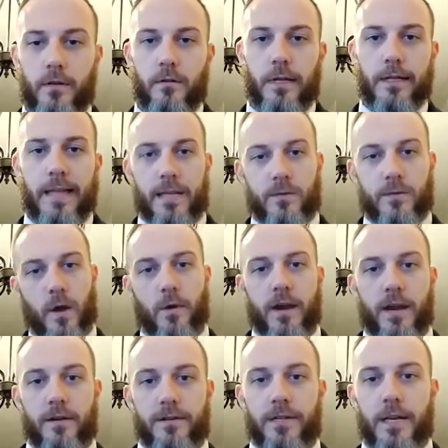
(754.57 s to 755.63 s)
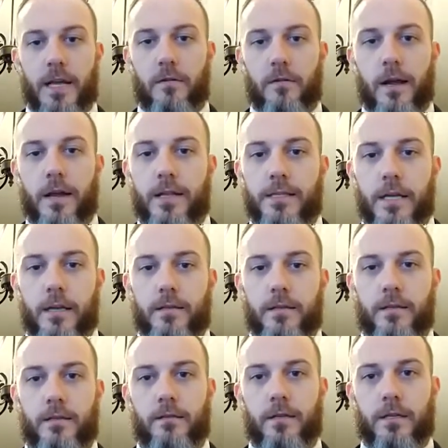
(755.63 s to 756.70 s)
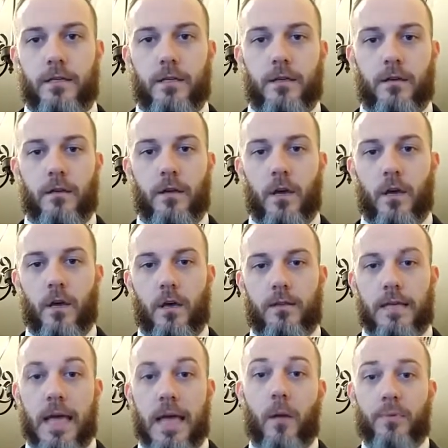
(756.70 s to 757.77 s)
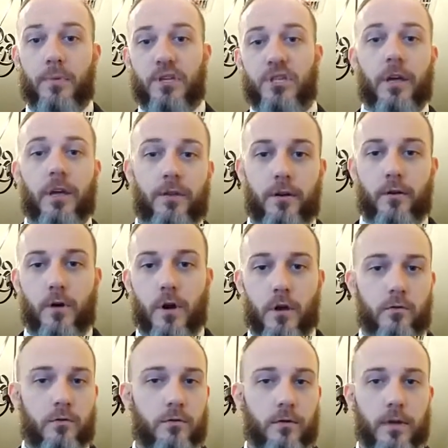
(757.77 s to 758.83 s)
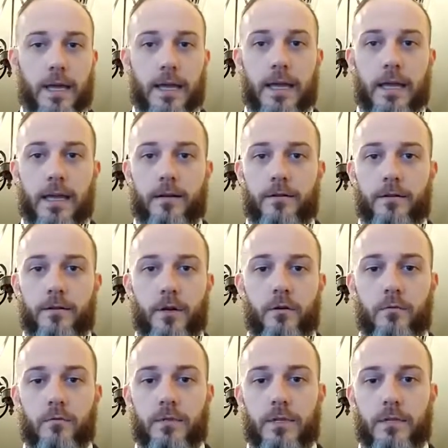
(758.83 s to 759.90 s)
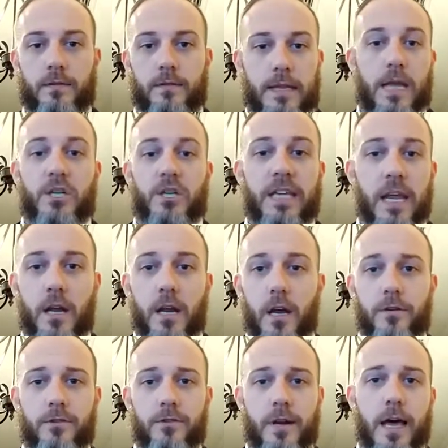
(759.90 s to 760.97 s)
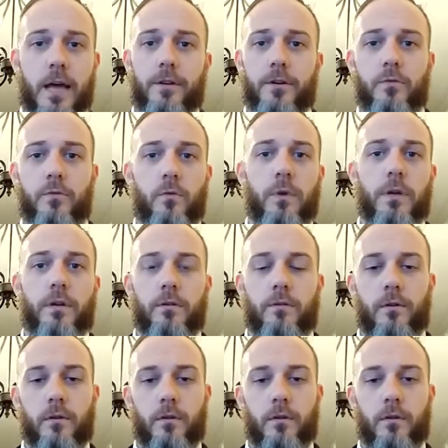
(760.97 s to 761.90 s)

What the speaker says: Like, that's why we're here today, right? It's like just to help each other grow, and to educate others on how to do what we do.